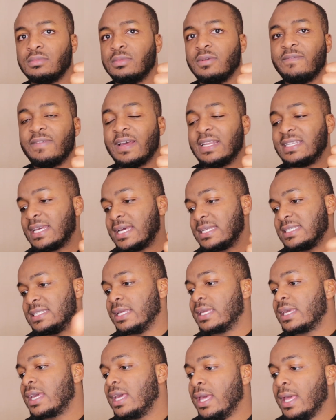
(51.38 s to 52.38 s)

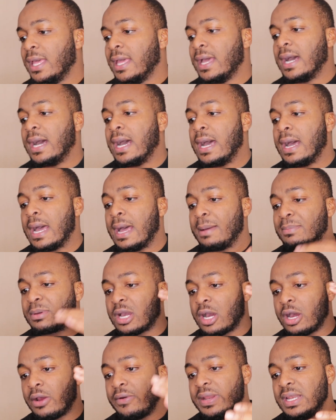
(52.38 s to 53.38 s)
Fantastic. I'm
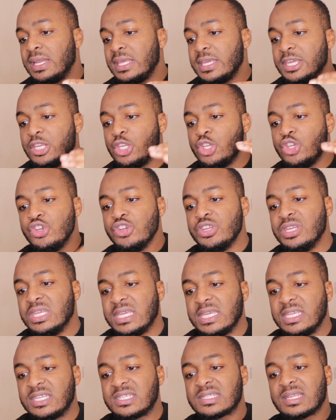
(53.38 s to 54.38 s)
currently in
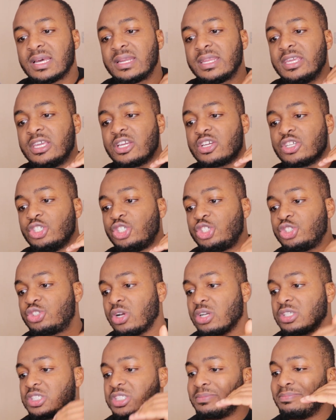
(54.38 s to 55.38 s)
uni studying
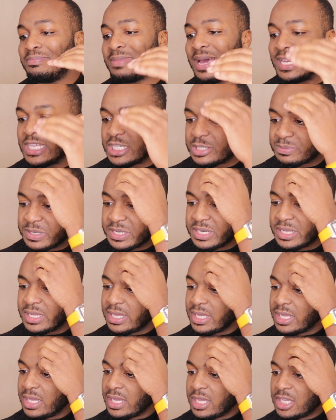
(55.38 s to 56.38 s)
construction management,
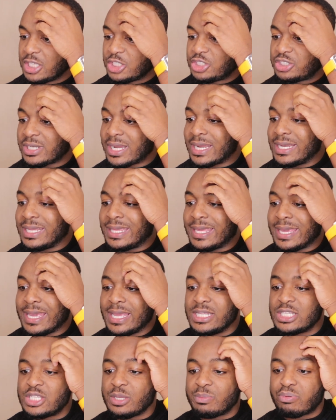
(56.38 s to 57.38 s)
trying to get
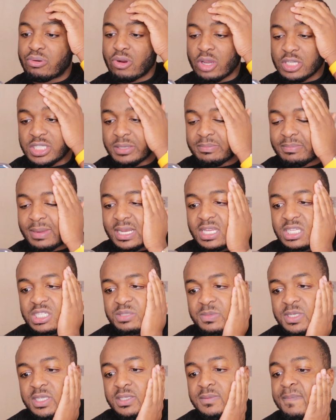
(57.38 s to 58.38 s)
into project
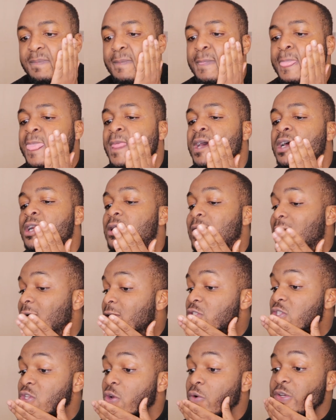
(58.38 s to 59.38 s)
management. Long
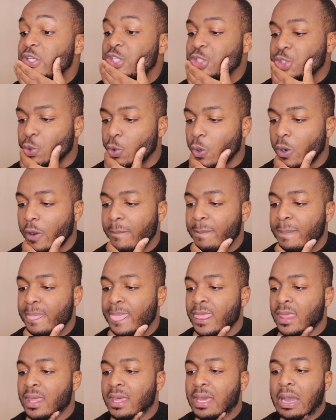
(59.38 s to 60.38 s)
story short,
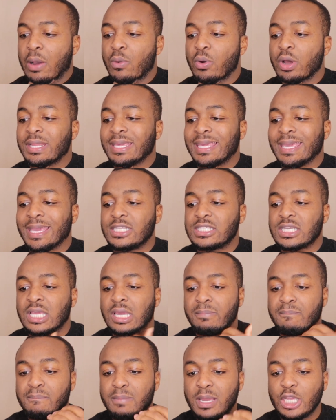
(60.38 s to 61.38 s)
I want to get into
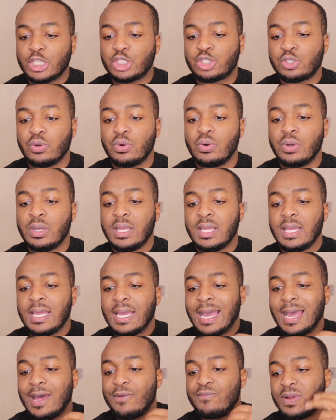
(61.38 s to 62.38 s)
commercial
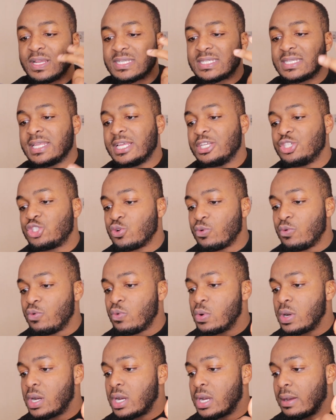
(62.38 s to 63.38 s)
and
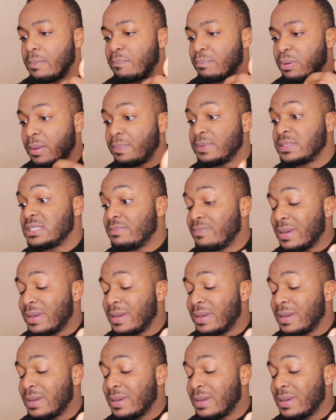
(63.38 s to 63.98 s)
residential property